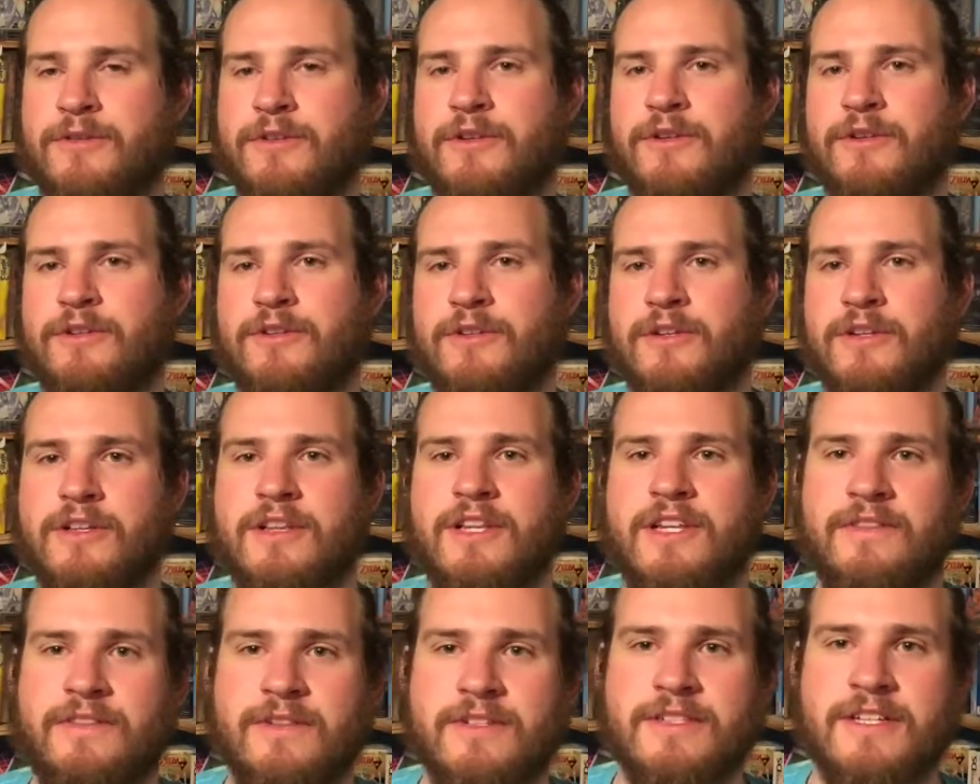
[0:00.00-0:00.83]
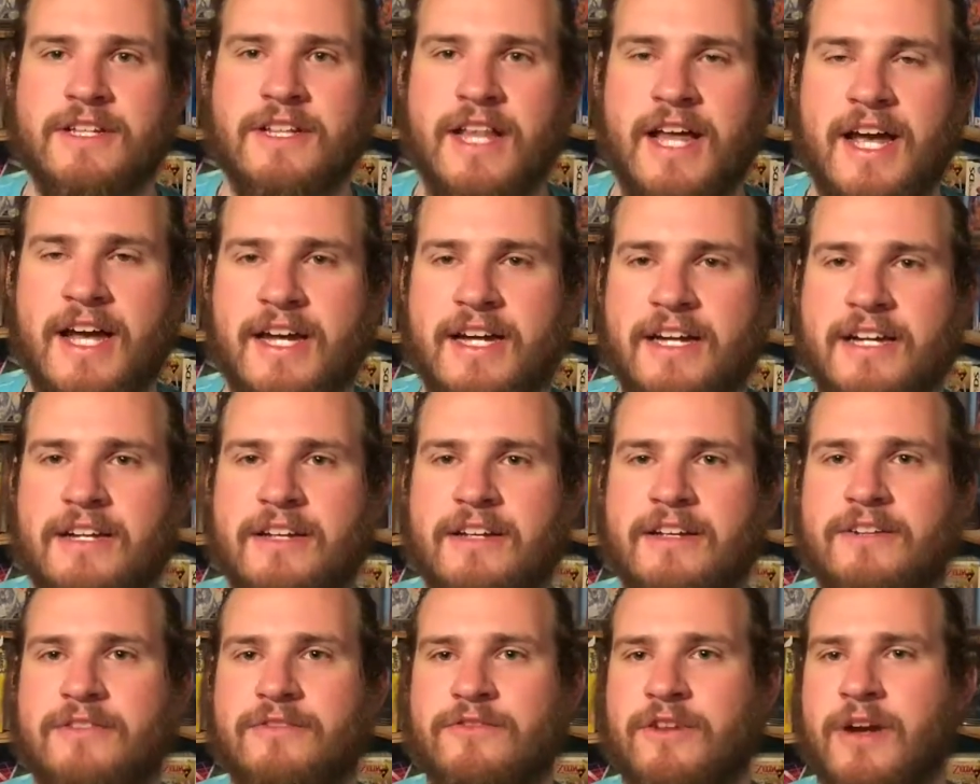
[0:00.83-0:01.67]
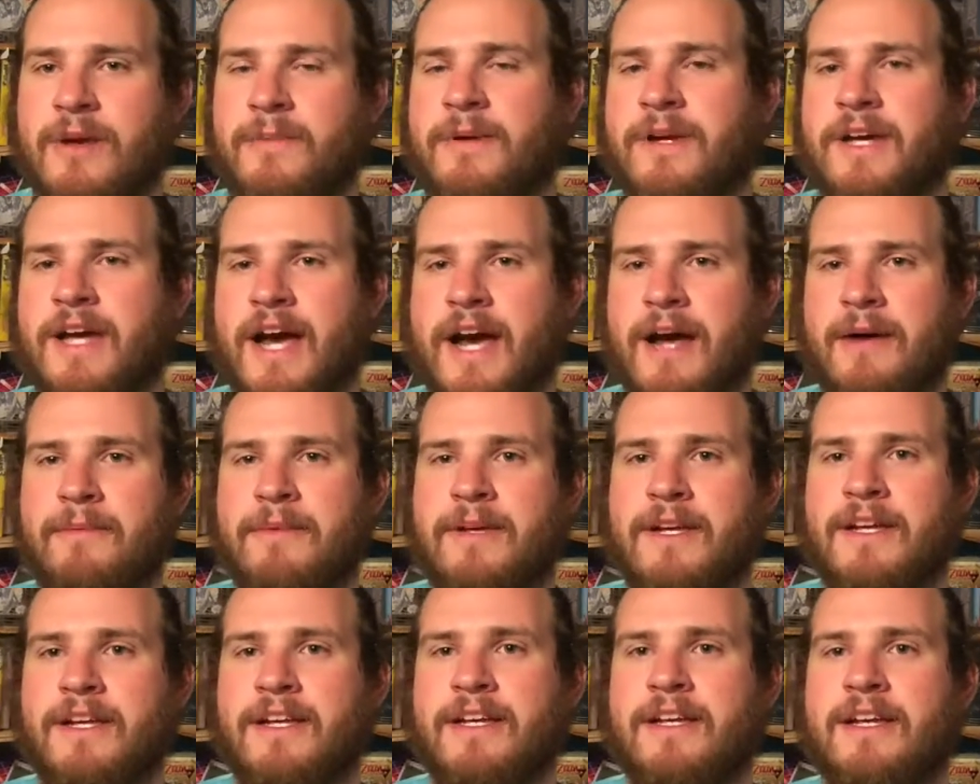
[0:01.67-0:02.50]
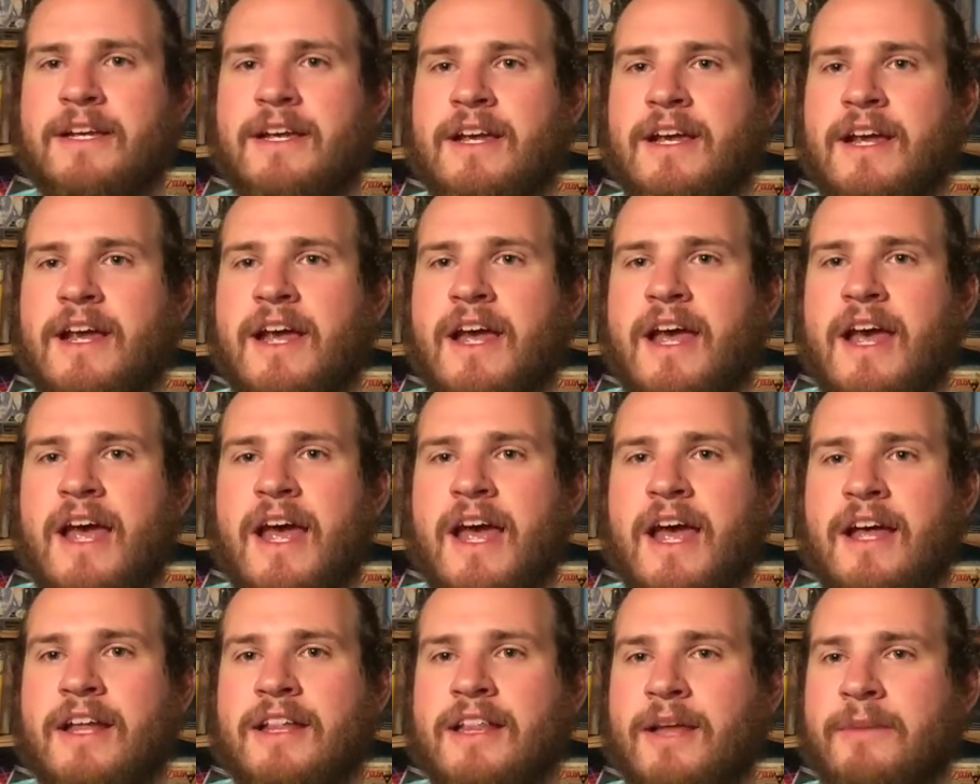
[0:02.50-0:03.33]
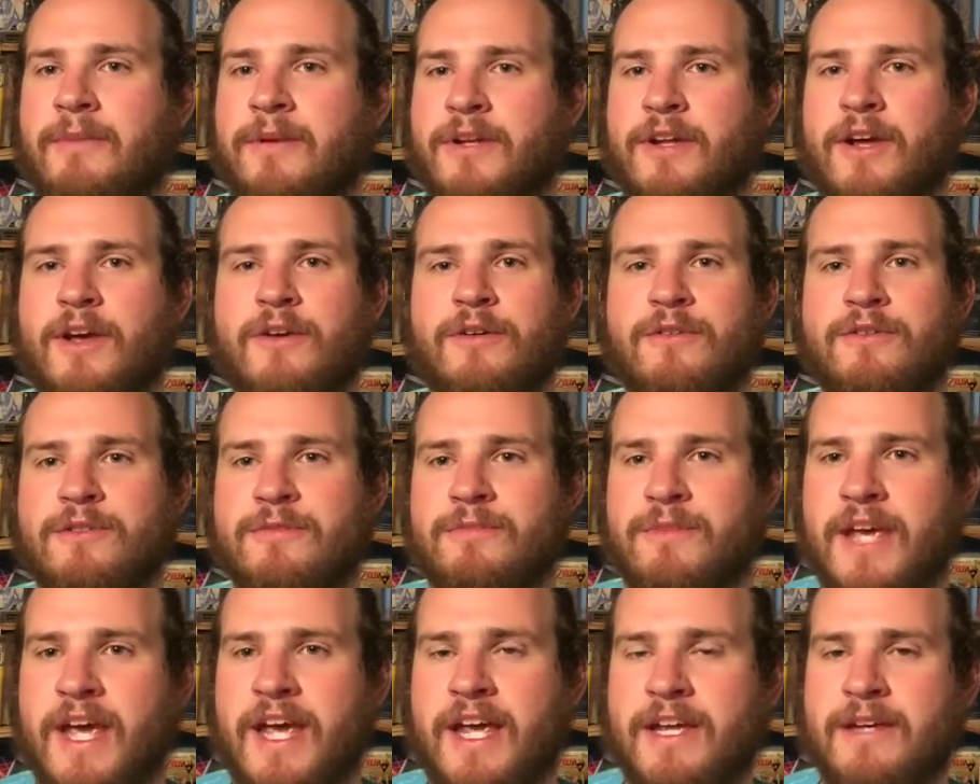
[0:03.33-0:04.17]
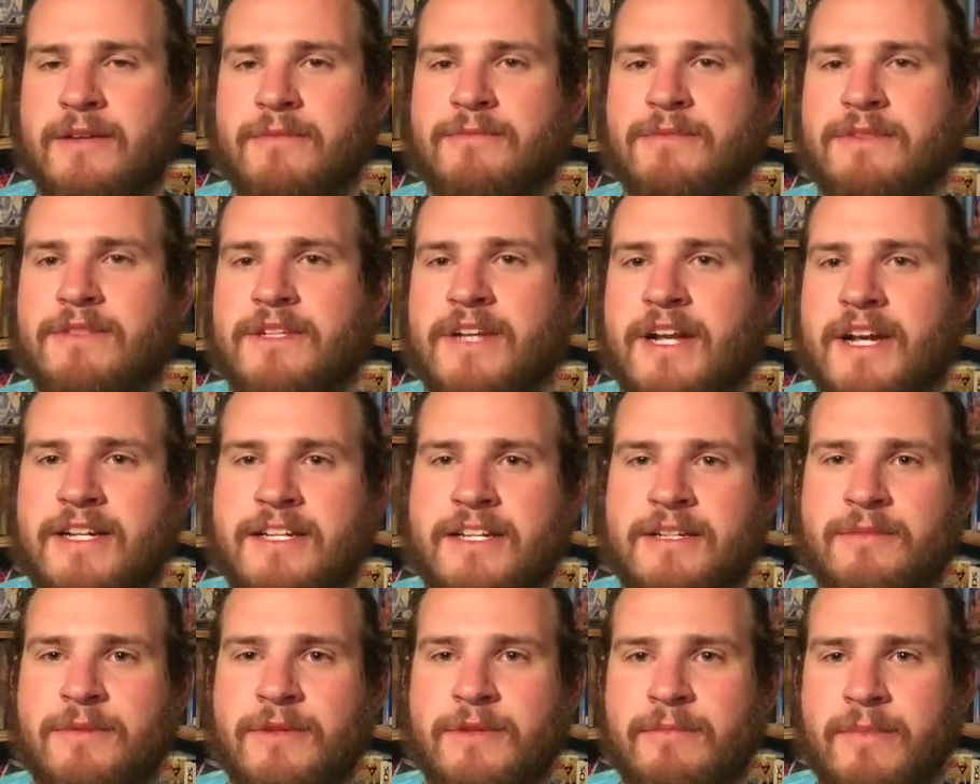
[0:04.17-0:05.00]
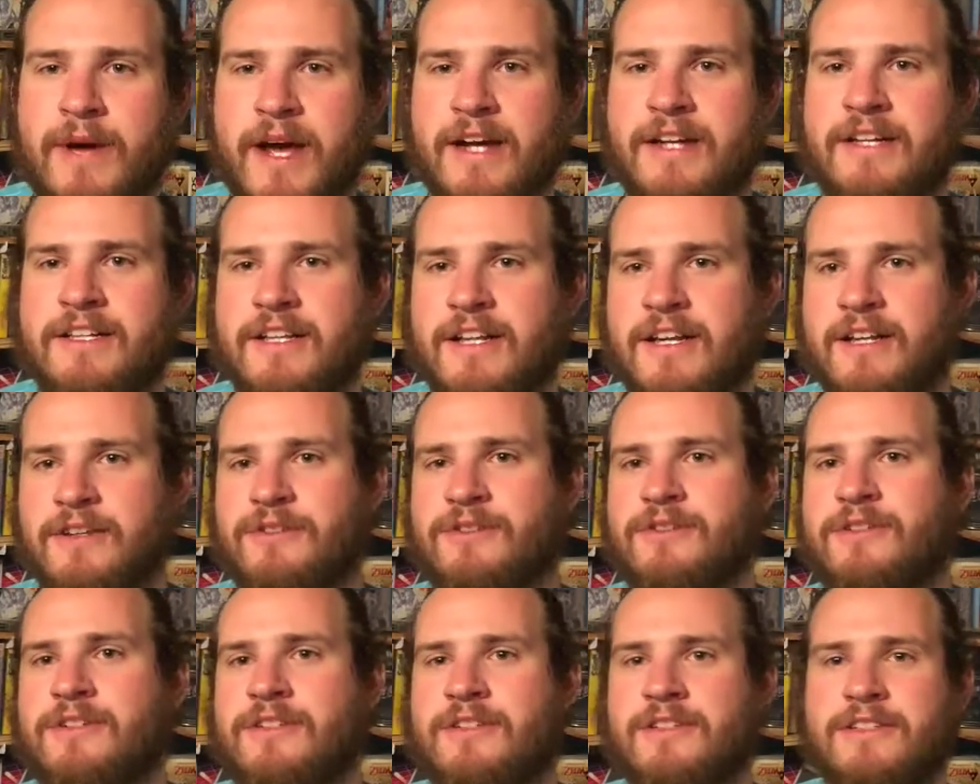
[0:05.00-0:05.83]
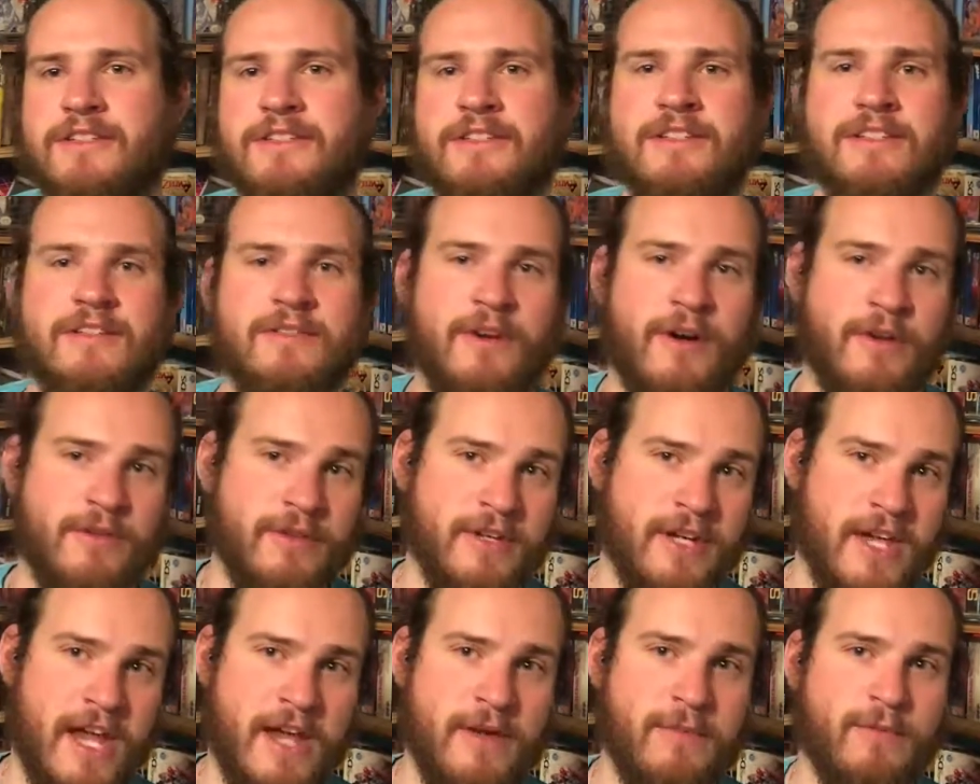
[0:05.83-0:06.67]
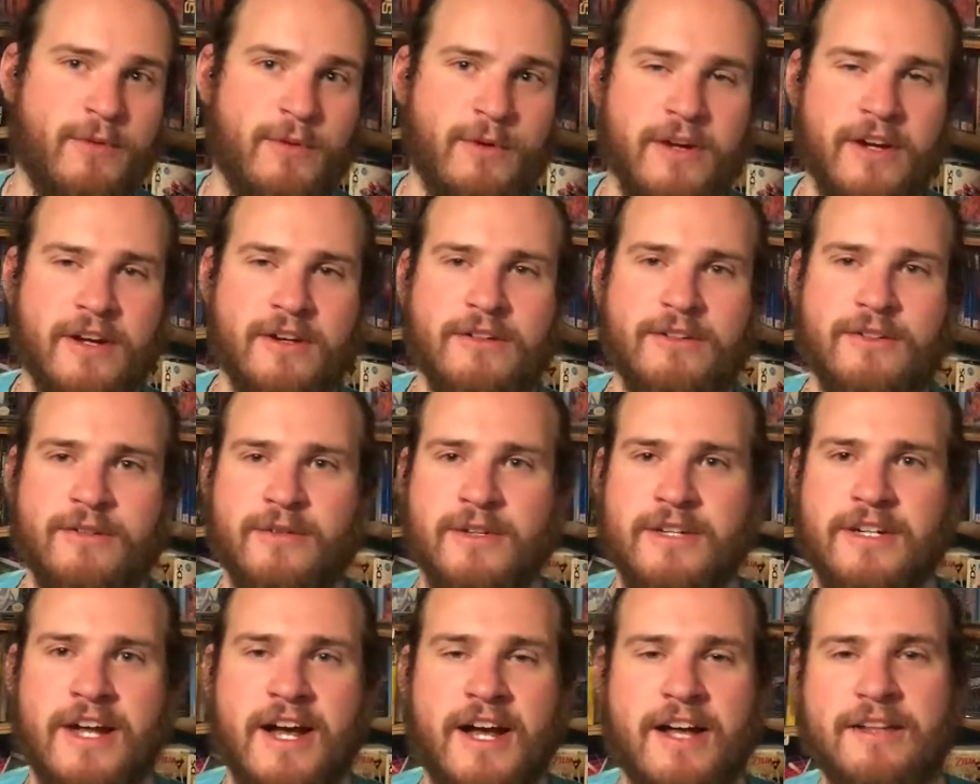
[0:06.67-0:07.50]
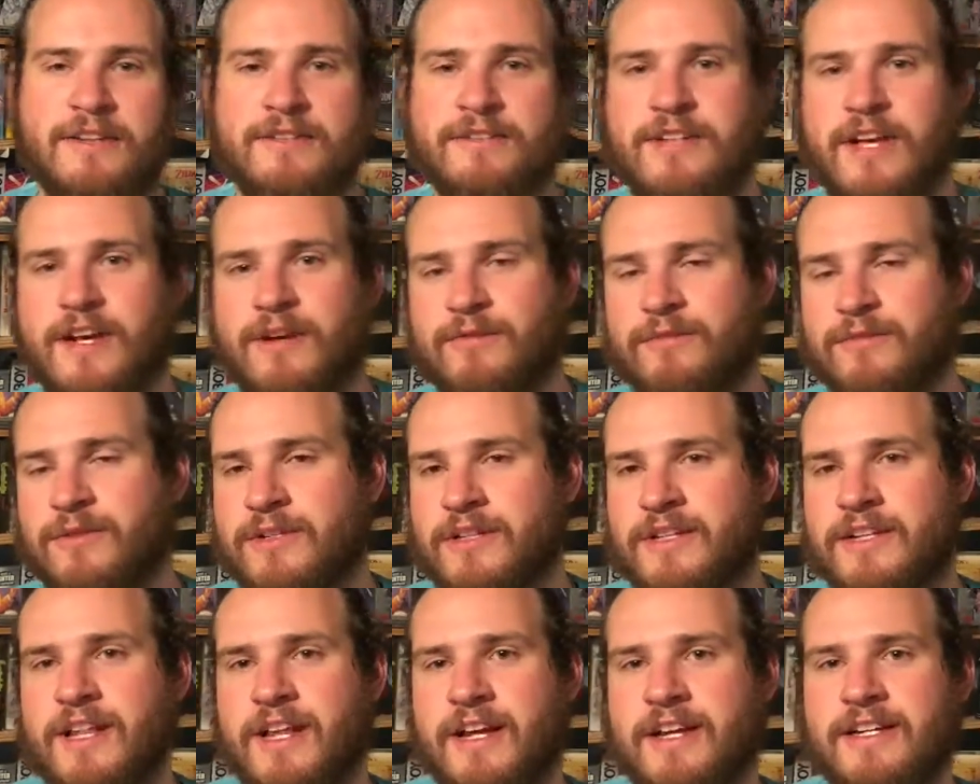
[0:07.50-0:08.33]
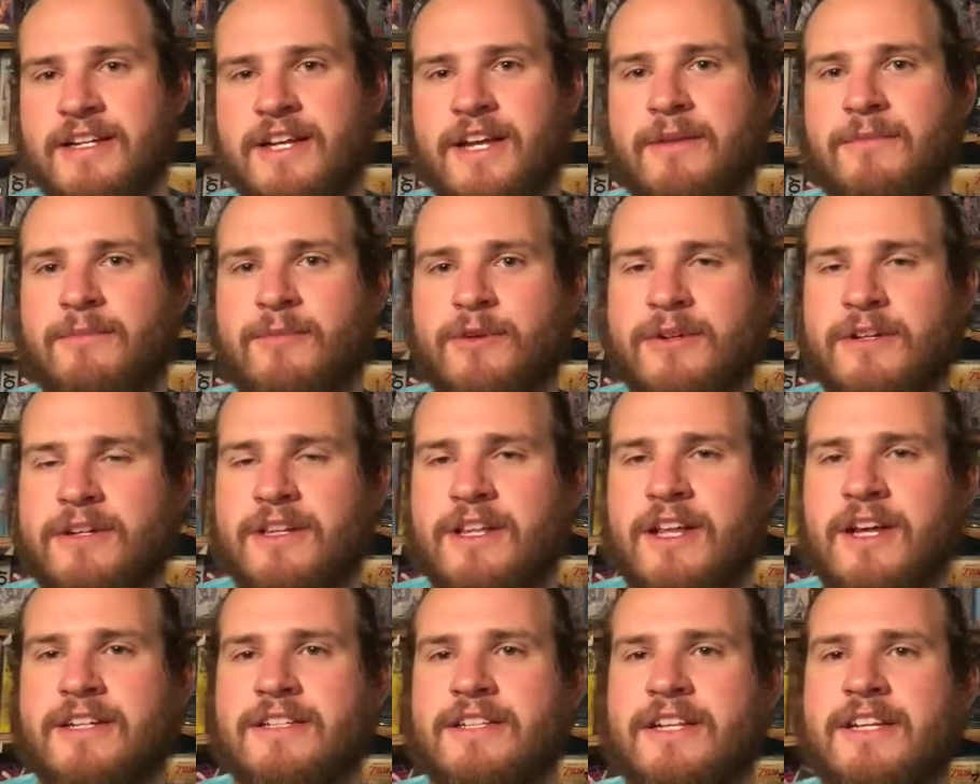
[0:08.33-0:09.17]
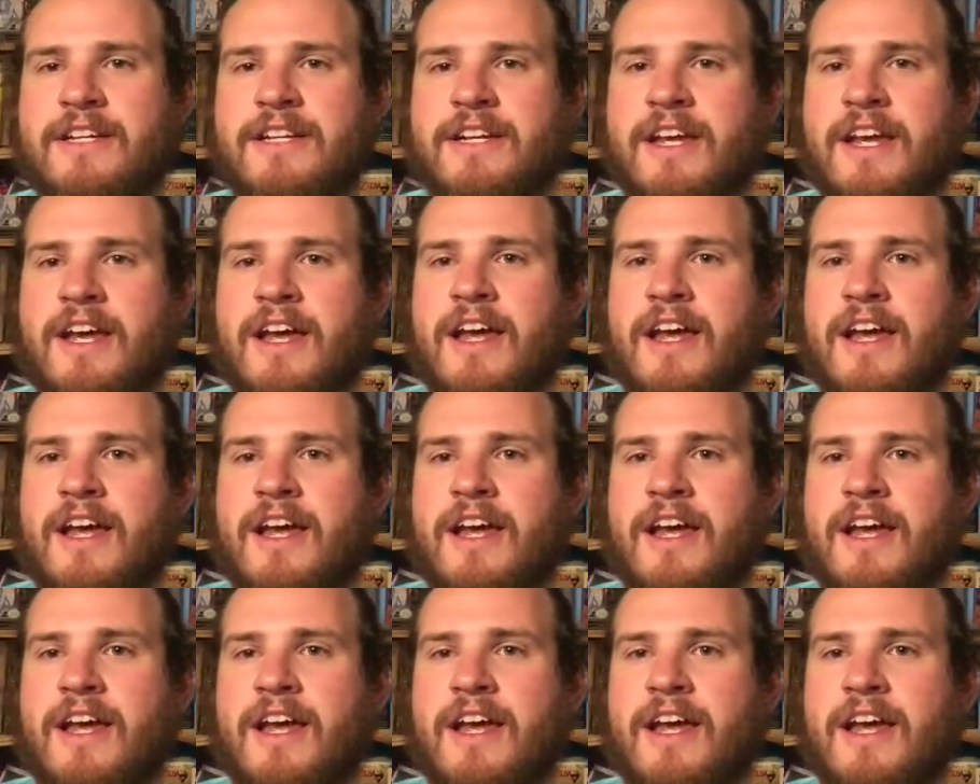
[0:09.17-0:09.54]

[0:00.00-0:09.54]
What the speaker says: sure to leave us a like, drop a comment, let me know some games that I need to put in my collection on the Game Boy under $20. I really like Game Boy collecting.